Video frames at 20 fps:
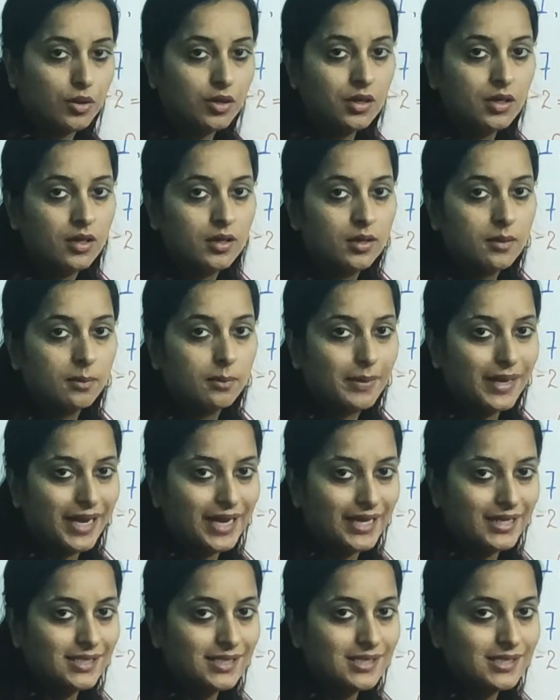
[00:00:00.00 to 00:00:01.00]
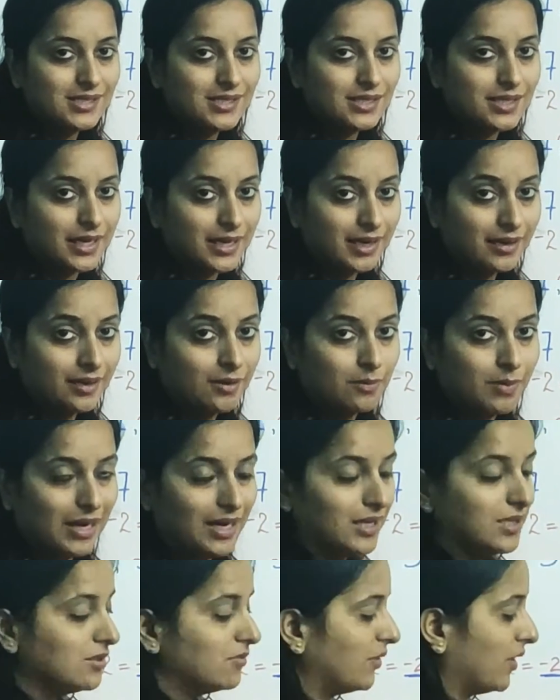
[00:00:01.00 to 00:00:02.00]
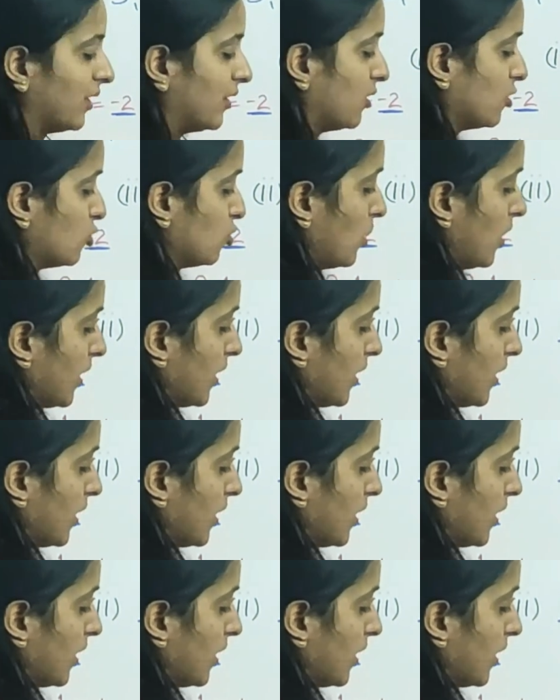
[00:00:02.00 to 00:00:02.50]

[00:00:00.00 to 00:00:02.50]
your correct balance factor. So